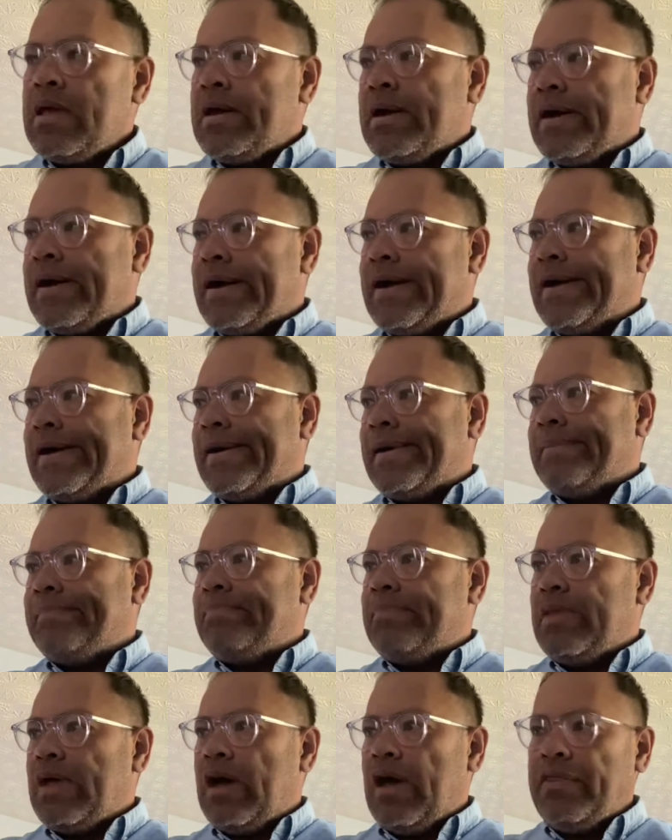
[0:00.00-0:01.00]

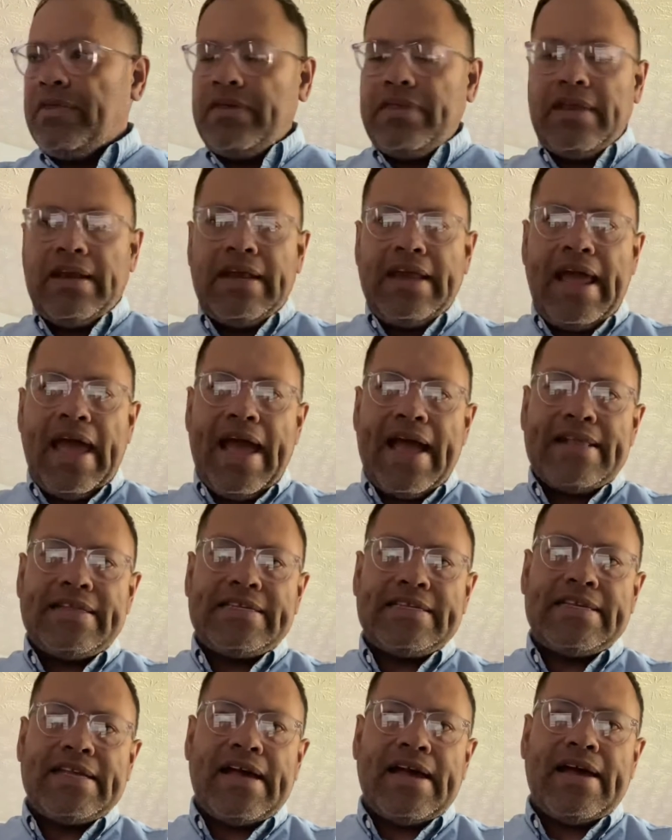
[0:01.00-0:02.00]
Um, other than
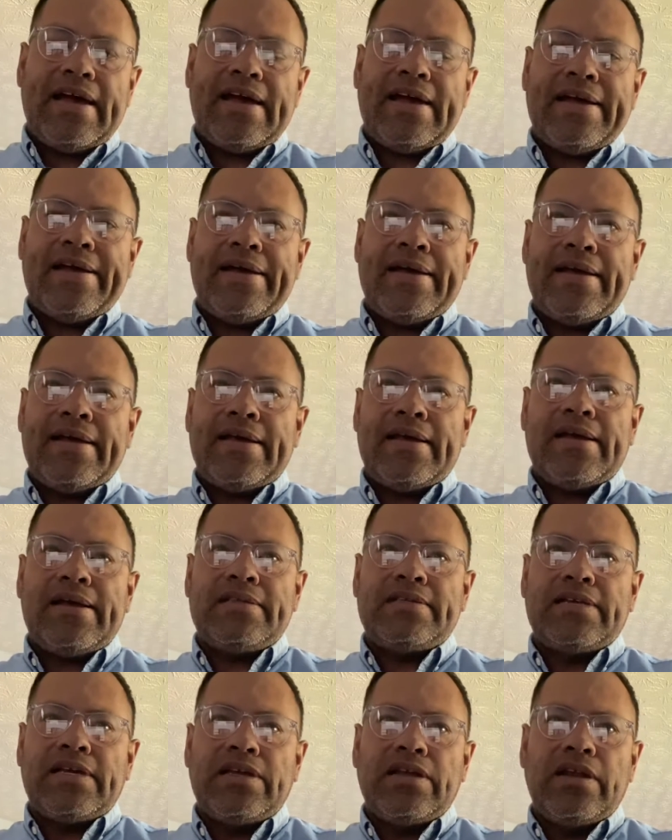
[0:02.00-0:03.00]
that, uh,
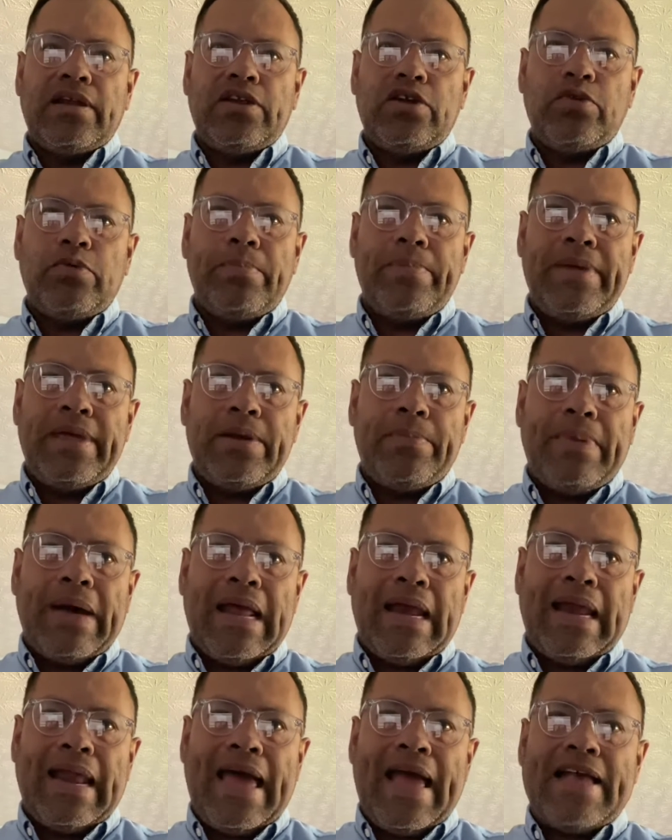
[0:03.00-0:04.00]
tell you a little bit
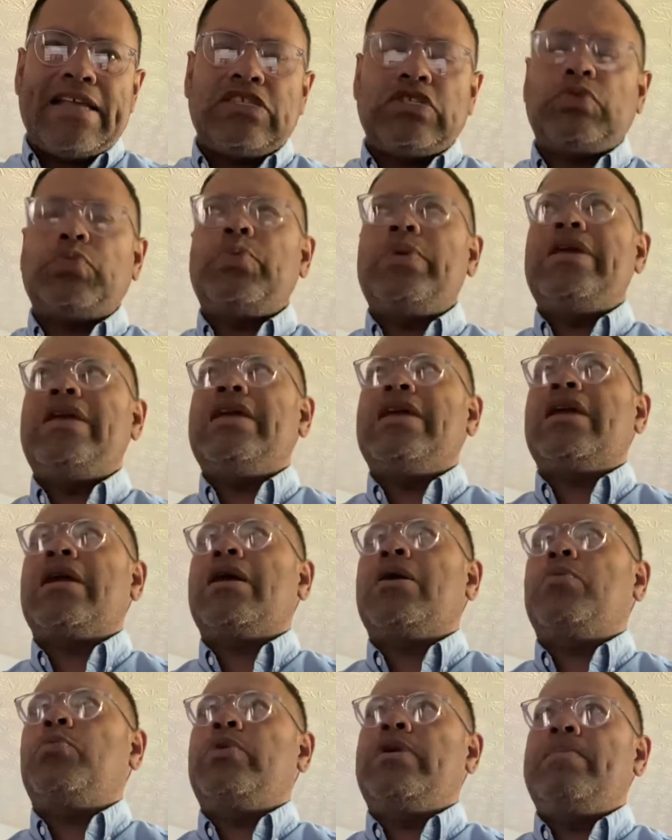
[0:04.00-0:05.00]
about last week.
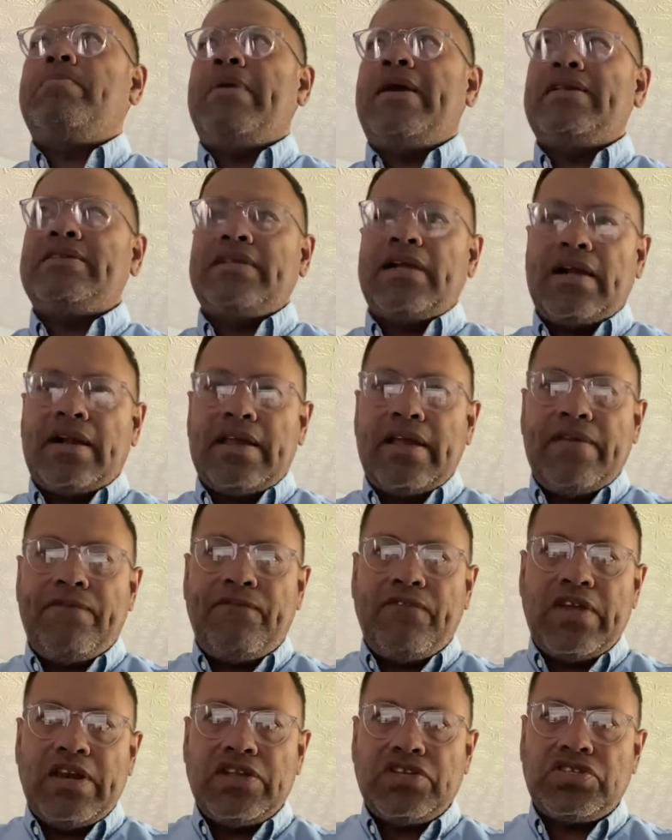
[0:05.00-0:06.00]
We basically
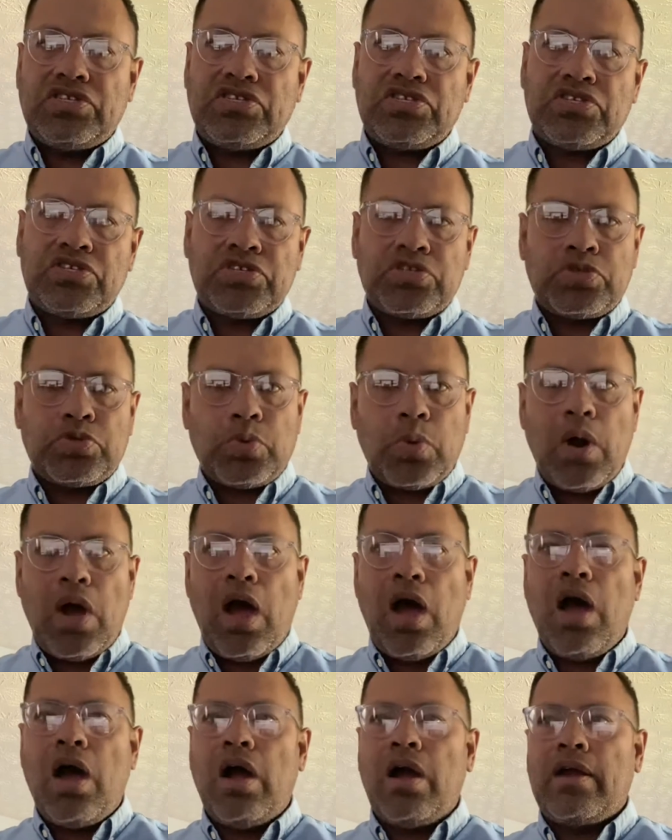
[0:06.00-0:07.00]
finished
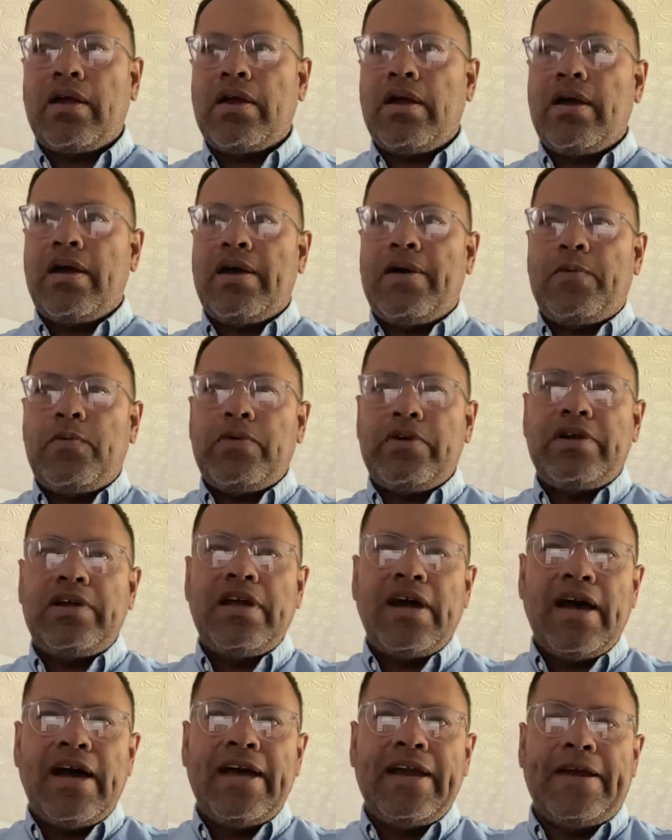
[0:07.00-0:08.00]
strong. Uh, we're
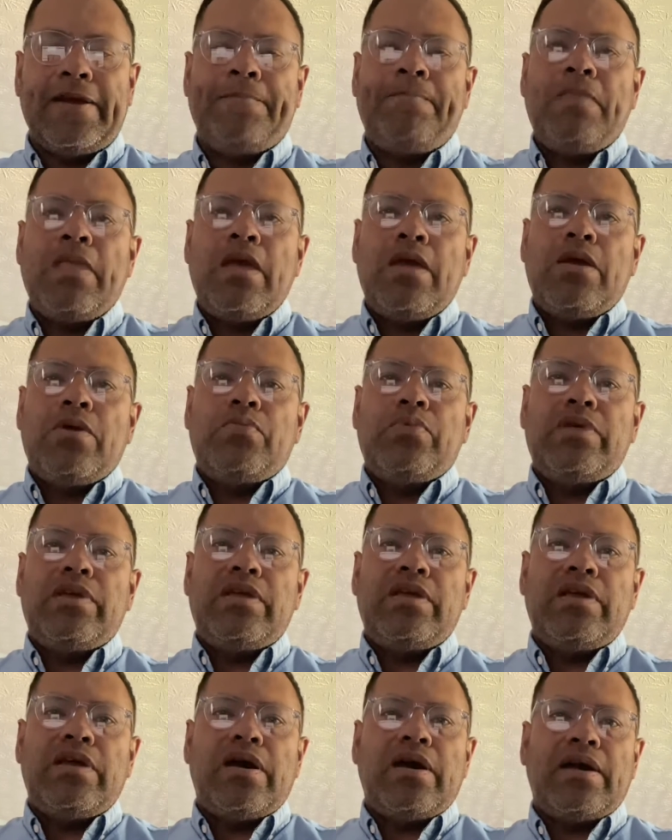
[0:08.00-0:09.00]
done.
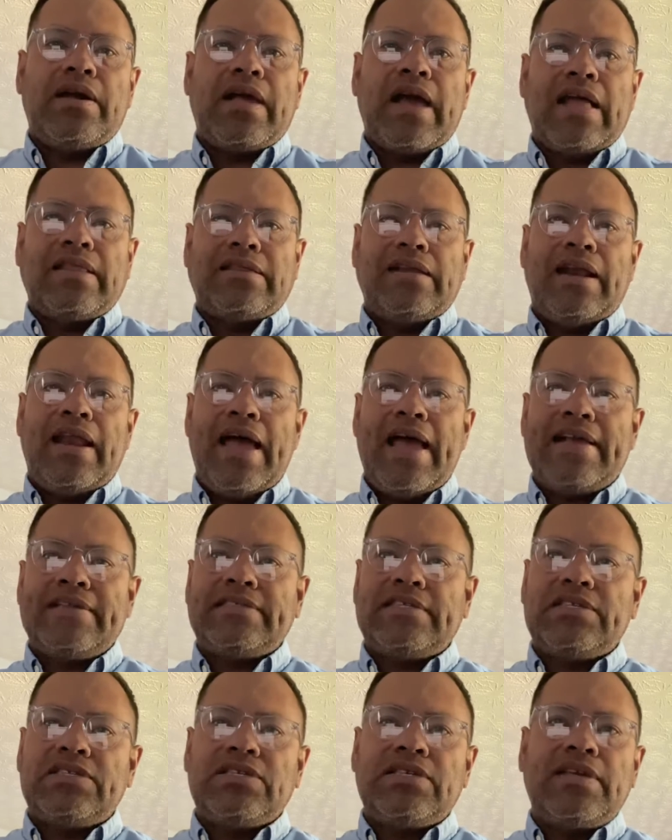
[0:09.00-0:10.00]
We uh, got the last
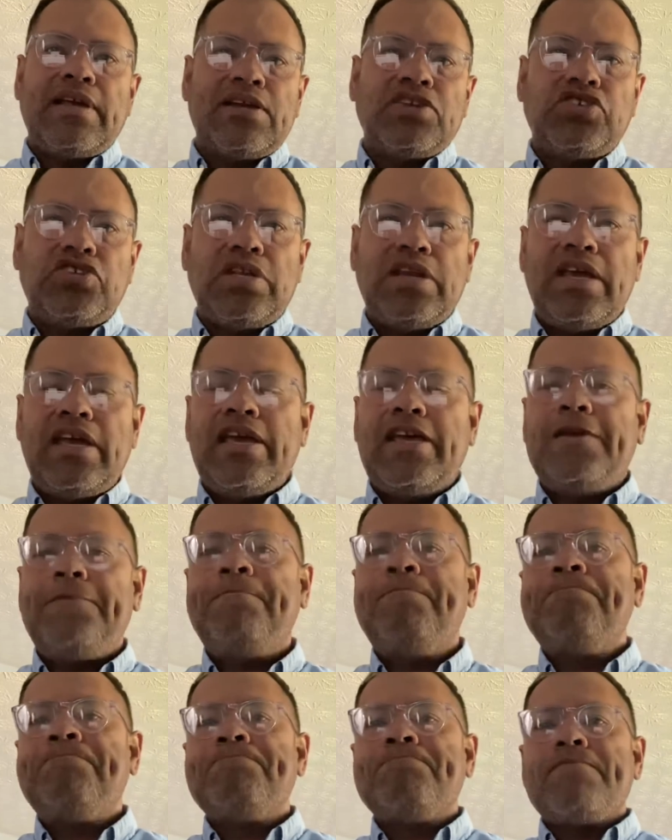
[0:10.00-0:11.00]
discussion
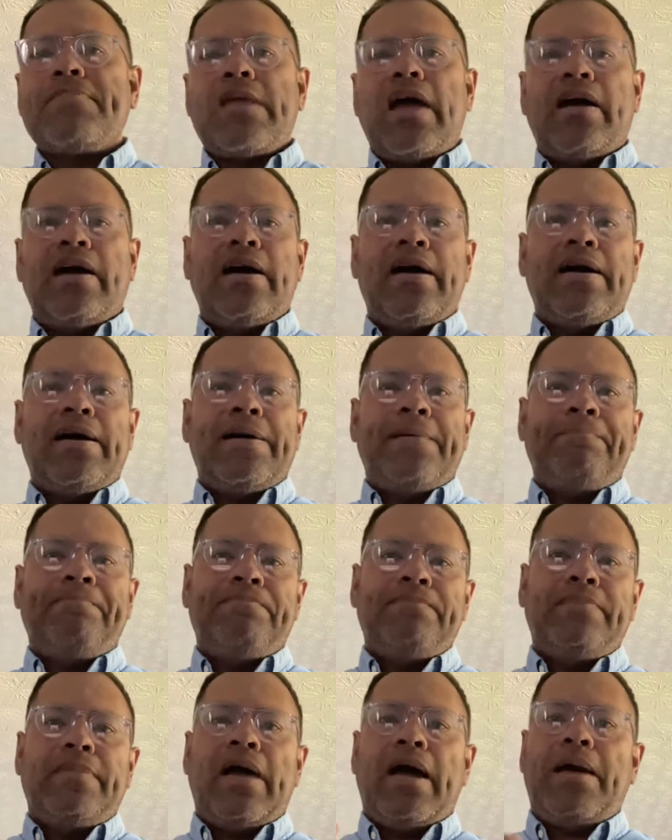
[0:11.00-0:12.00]
in.
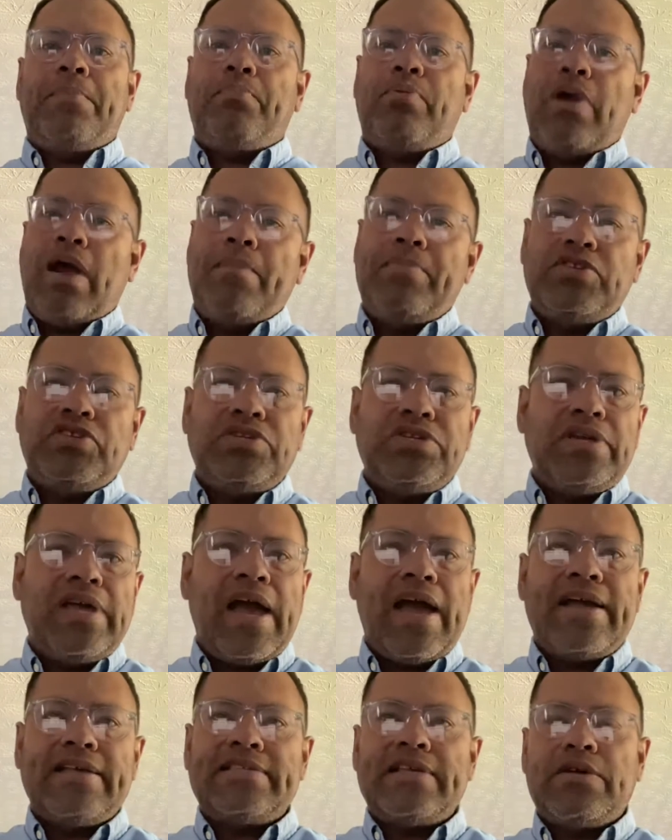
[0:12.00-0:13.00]
Um, I promised you
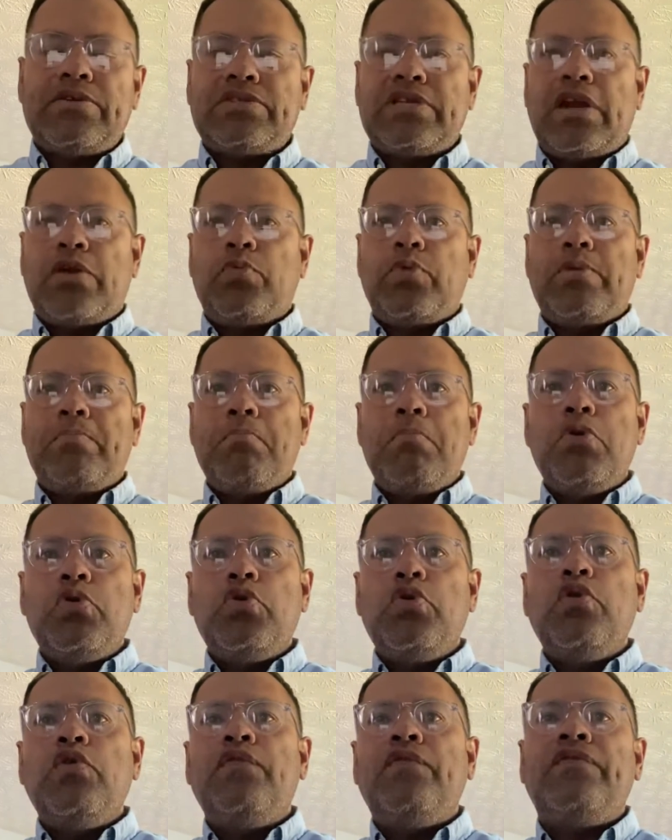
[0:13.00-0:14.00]
guys I was going to
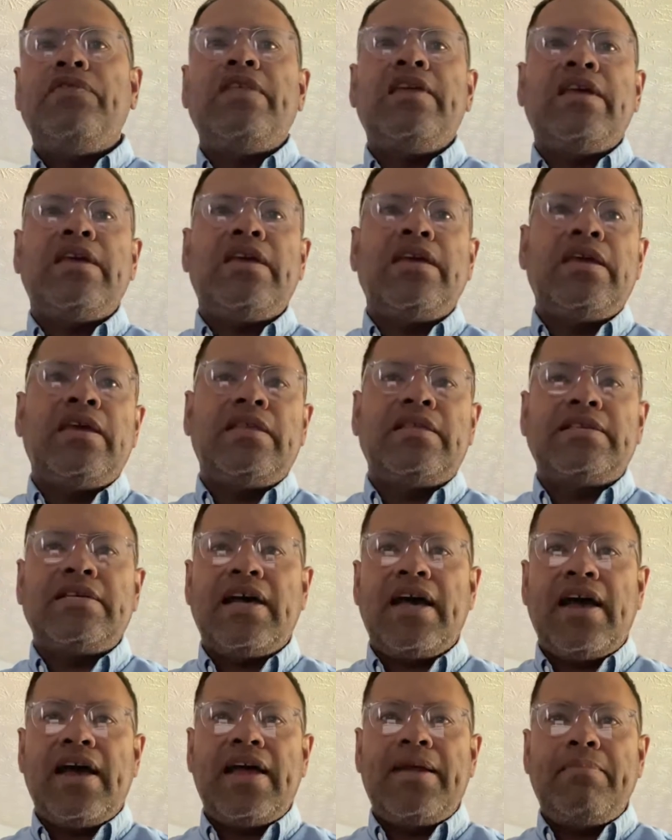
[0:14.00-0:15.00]
remove the
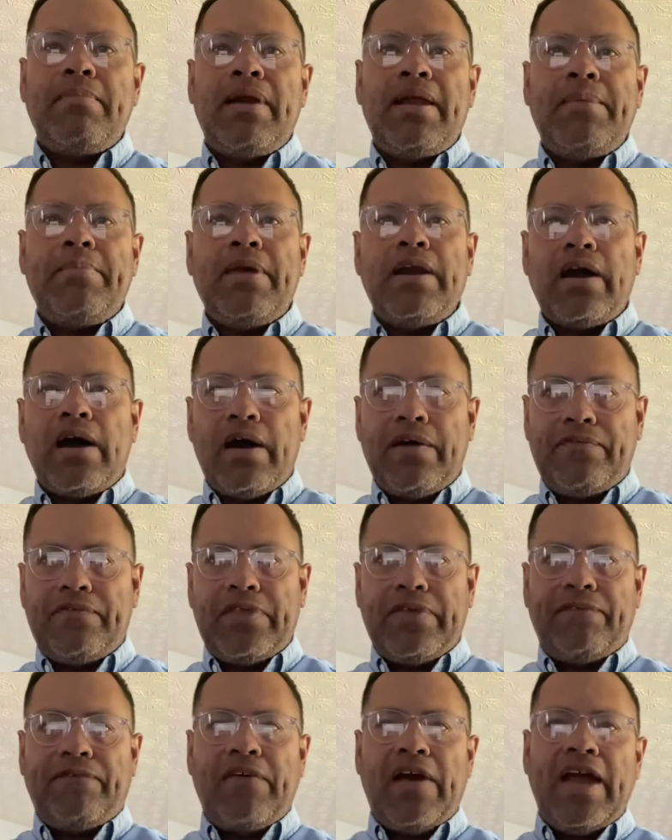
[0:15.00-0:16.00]
time limit off of
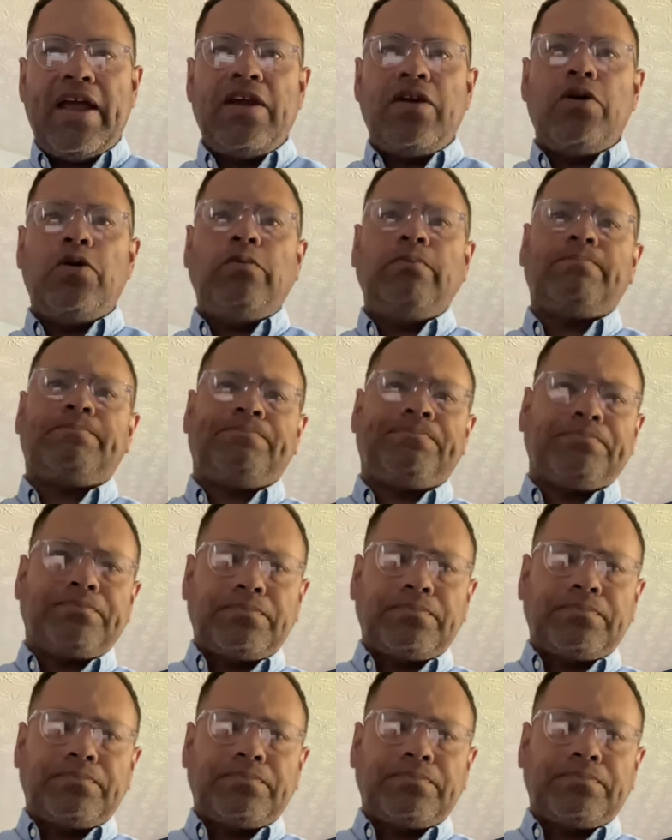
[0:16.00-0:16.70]
the final.